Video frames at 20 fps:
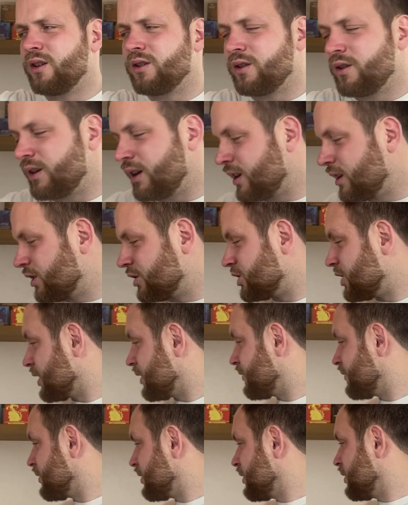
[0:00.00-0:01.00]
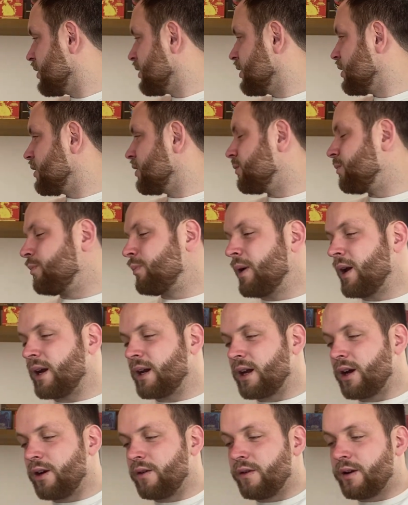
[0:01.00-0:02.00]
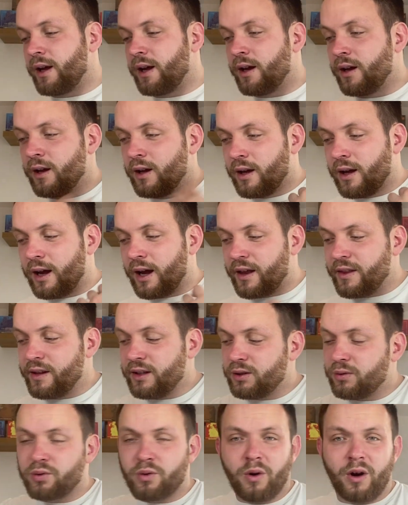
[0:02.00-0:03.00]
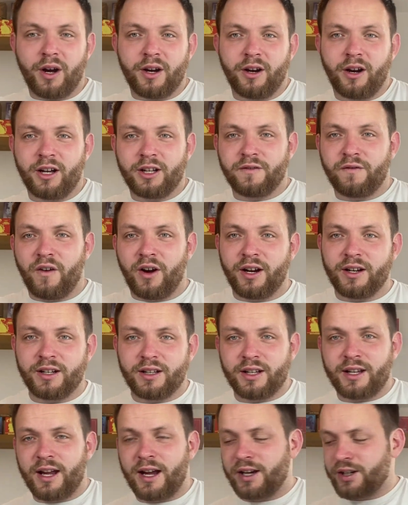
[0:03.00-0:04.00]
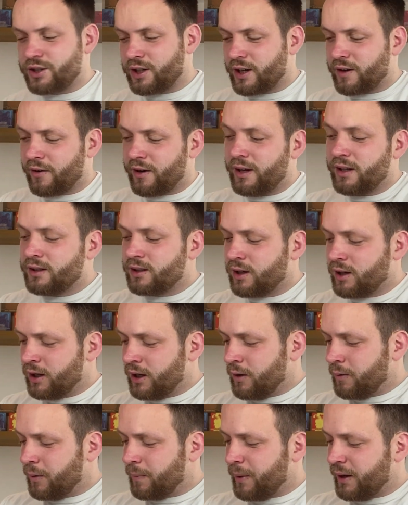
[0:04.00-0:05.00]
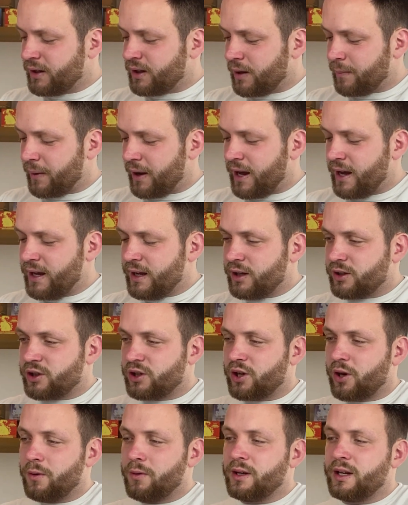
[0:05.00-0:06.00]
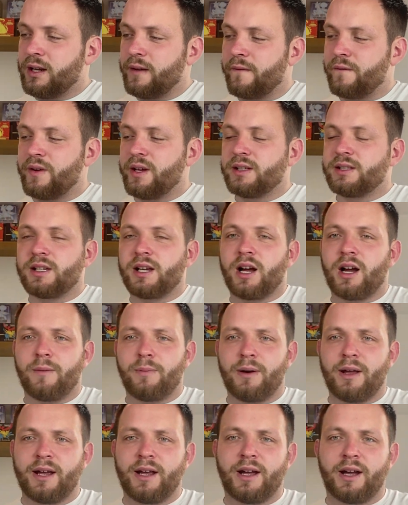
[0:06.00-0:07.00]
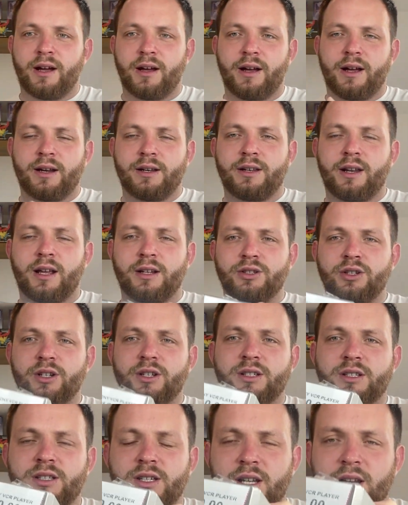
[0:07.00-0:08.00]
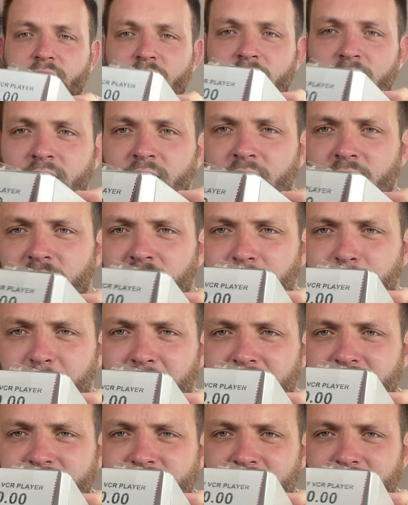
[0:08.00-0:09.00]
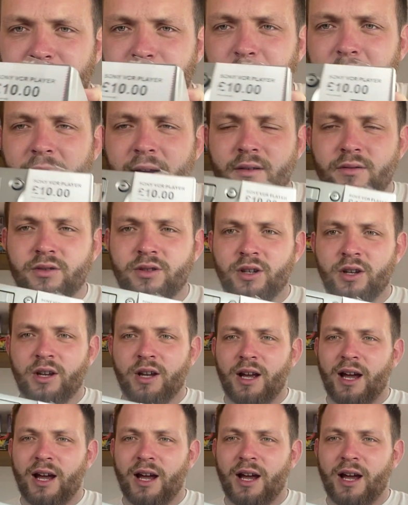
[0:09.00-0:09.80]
You get the gist. Ping that over there. And this was quite a nice find in the cash generators. We picked up a Sony VCR player. And as you can see, I paid £10.